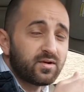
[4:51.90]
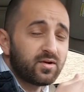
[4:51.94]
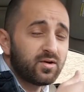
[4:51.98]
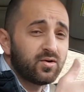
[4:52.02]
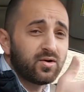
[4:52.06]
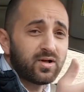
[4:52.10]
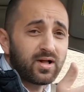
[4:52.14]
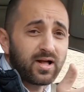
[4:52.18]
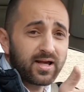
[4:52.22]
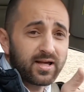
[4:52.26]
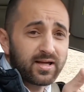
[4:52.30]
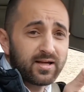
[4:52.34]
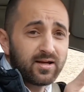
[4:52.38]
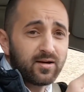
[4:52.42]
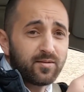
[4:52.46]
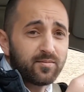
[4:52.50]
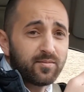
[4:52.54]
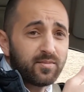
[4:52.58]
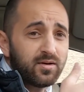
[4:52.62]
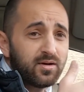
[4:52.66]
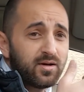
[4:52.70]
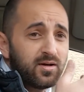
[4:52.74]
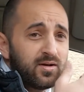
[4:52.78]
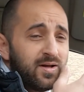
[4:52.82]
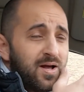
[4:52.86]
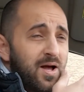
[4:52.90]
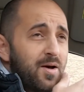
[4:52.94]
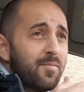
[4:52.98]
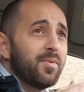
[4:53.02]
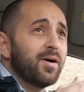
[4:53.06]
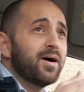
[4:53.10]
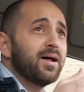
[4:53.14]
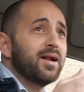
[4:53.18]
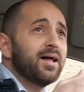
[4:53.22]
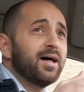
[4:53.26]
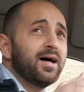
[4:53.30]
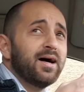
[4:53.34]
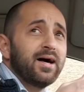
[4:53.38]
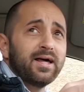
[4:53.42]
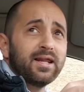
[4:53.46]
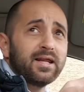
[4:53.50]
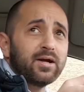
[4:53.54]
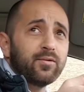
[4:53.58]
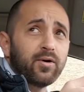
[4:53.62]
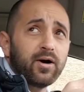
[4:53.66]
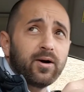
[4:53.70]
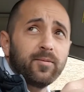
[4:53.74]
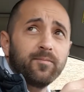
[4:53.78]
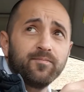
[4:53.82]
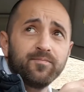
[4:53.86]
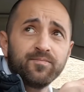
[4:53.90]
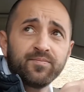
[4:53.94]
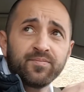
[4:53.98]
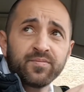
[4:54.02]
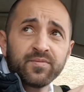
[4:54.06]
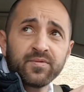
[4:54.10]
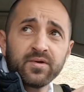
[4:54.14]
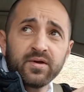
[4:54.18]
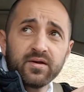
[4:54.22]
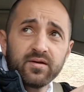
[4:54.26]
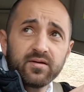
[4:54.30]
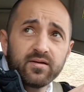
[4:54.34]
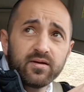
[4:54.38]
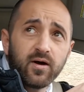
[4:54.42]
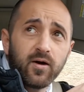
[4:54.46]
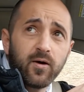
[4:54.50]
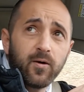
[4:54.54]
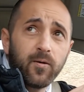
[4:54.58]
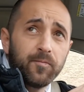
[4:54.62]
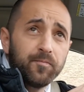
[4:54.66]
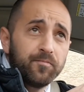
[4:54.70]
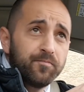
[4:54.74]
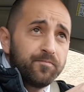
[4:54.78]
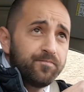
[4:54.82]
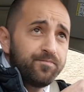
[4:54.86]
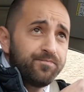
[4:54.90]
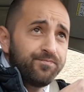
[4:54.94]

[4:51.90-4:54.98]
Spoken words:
well, I am. But anyway, so